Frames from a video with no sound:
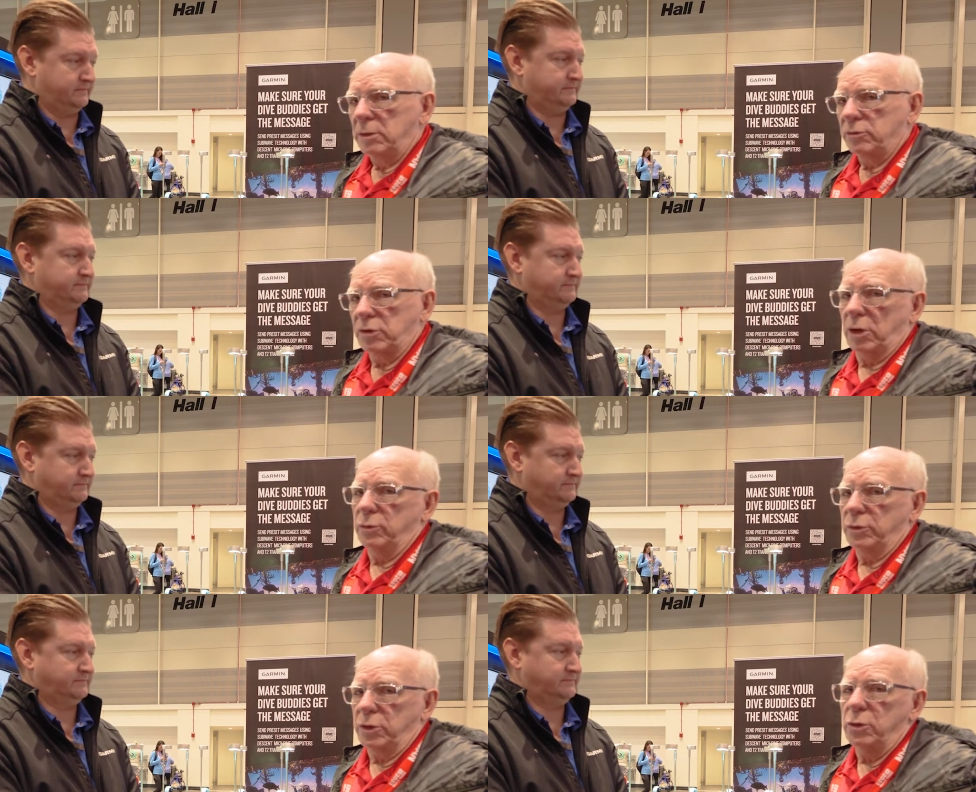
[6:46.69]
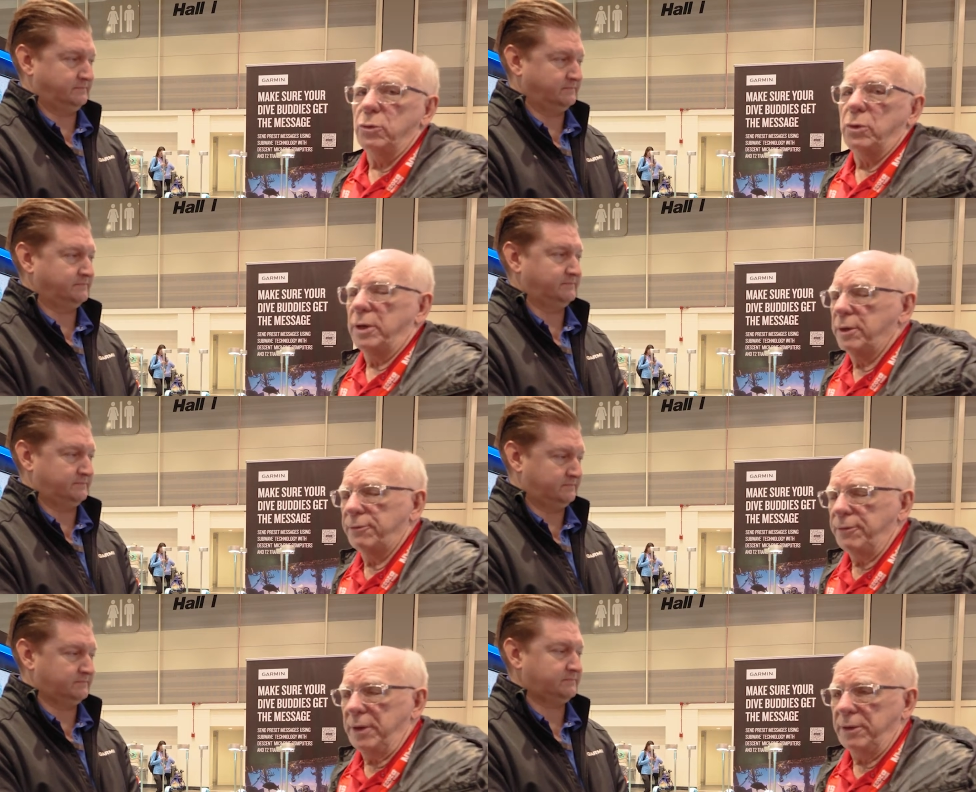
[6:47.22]
Speaker 1: So you,
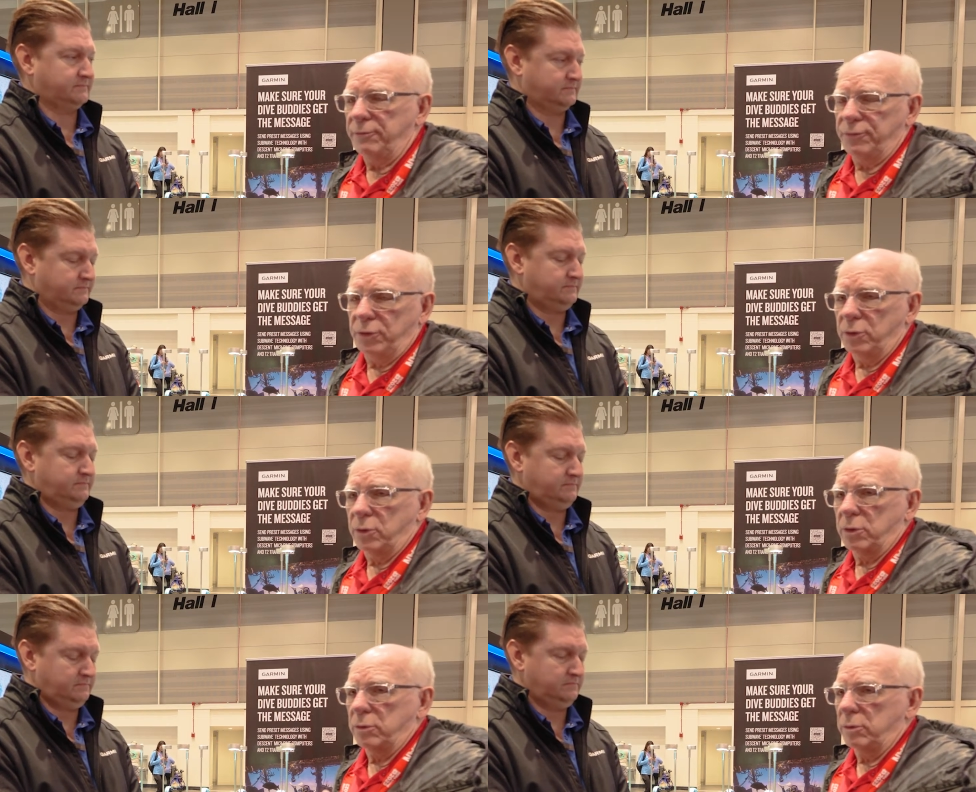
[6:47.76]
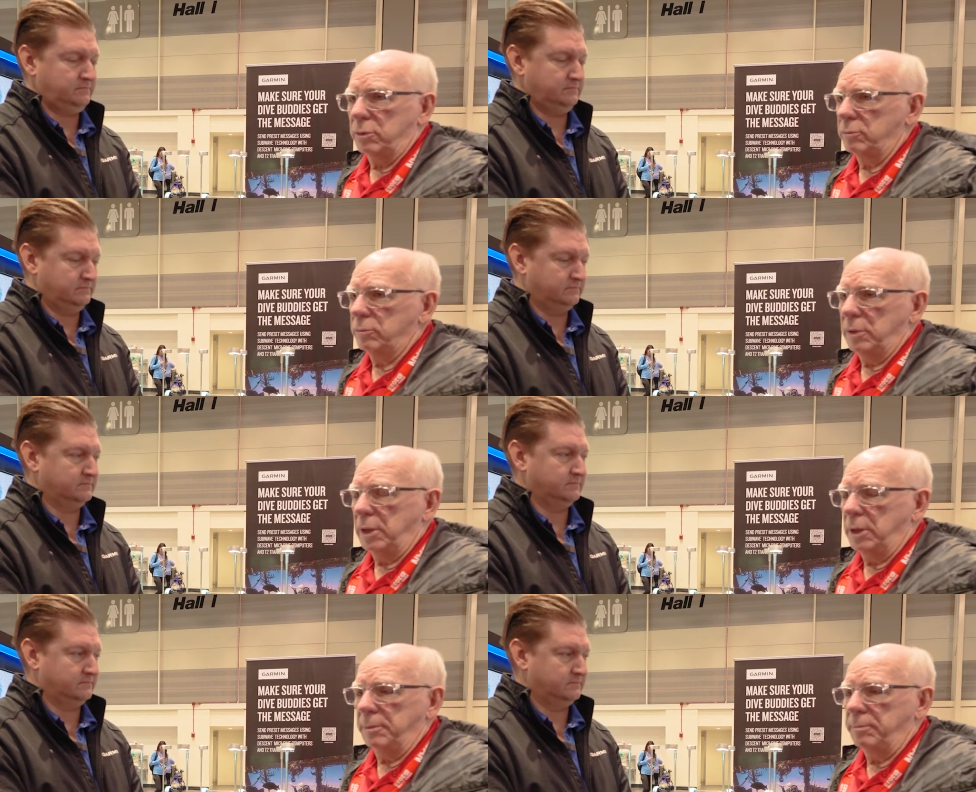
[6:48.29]
if, if you're
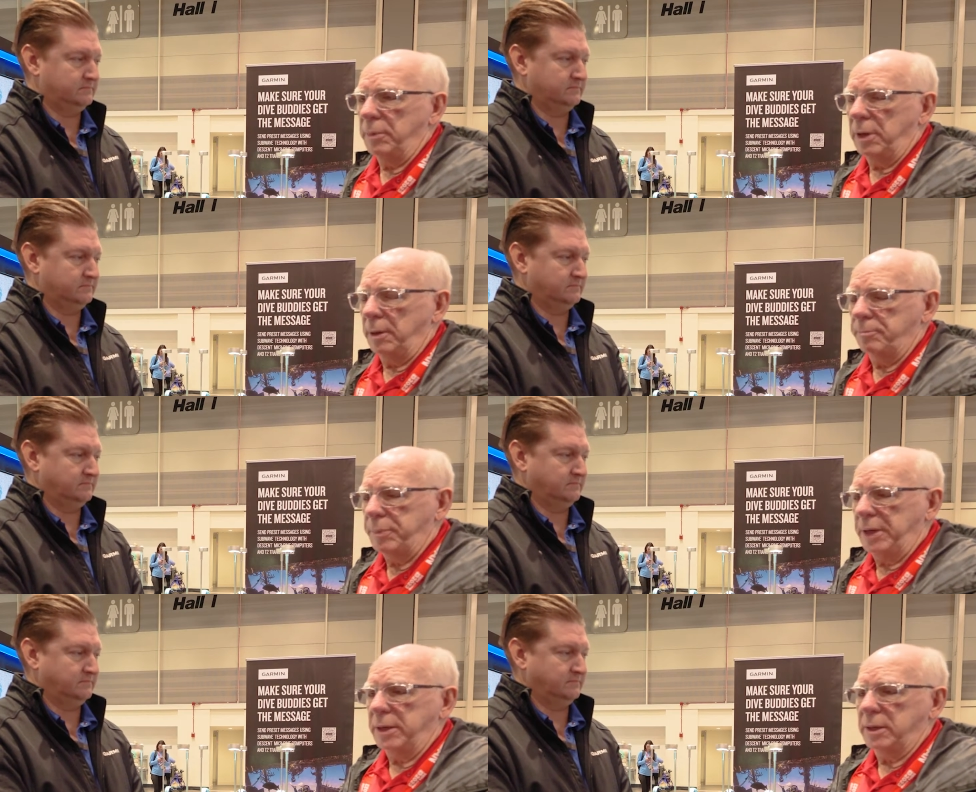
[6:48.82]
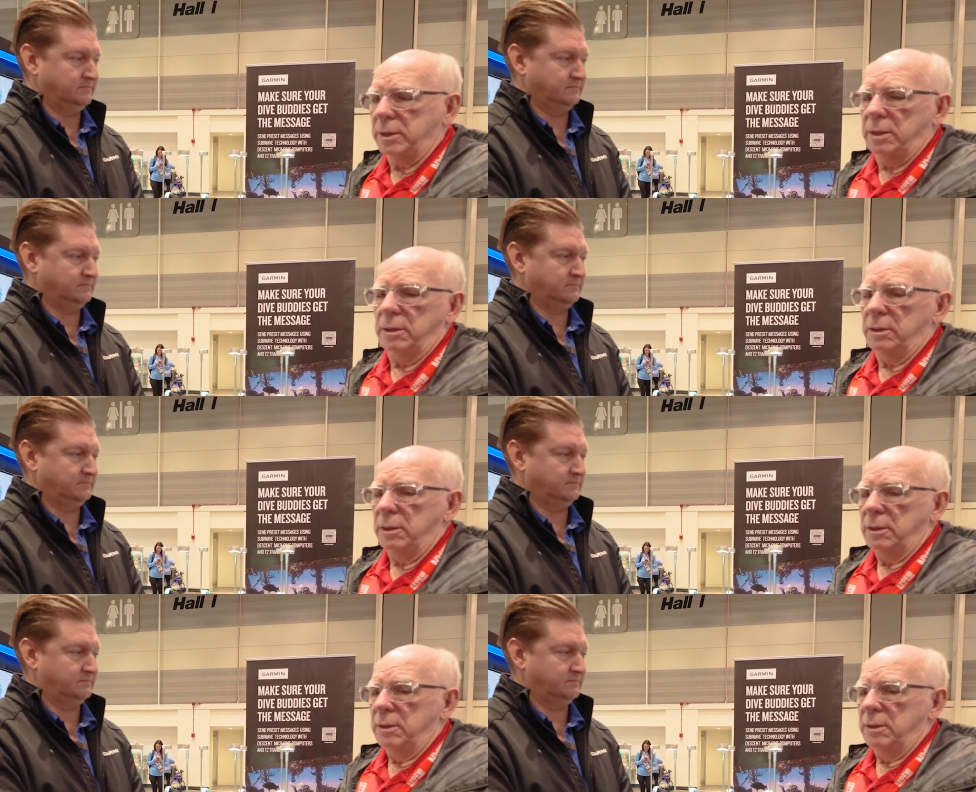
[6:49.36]
a, a, big